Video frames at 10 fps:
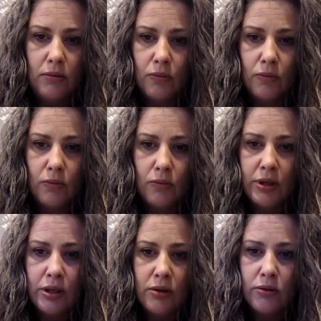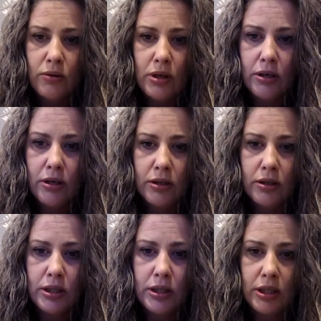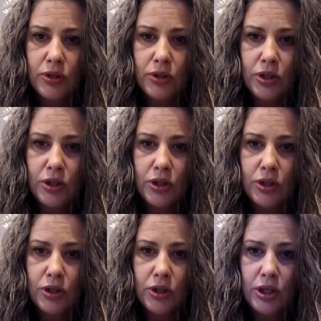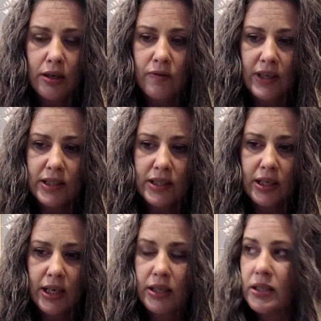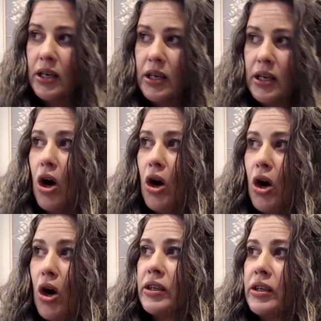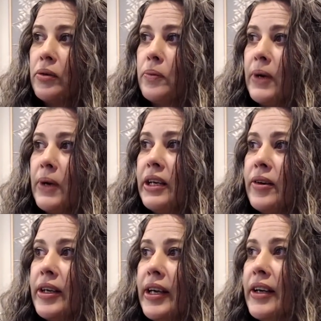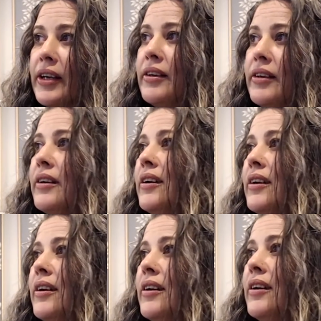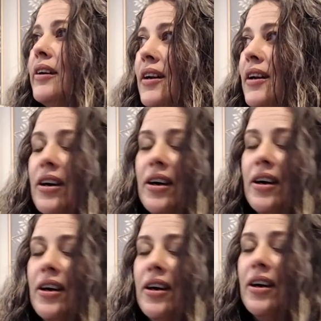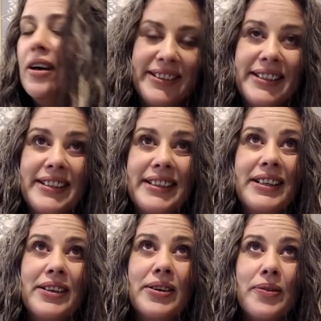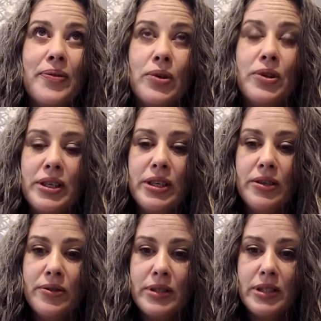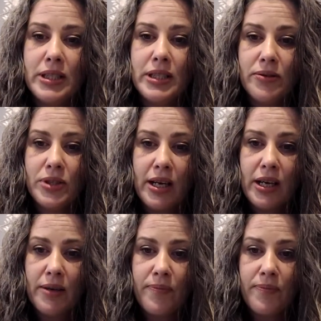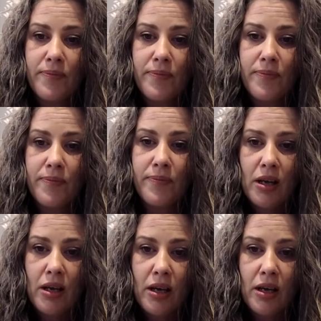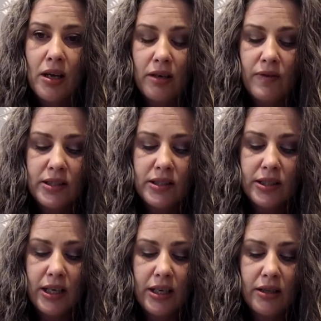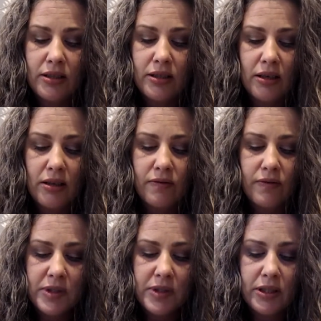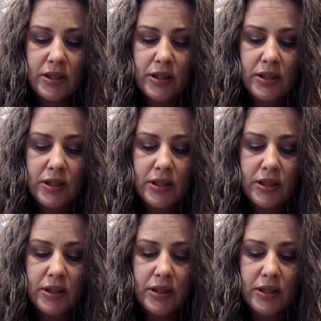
Will the new DOJ investigate? Oh, it's starting to rain here again. Oh, I love it. Will the new DOJ investigate the death of Epstein?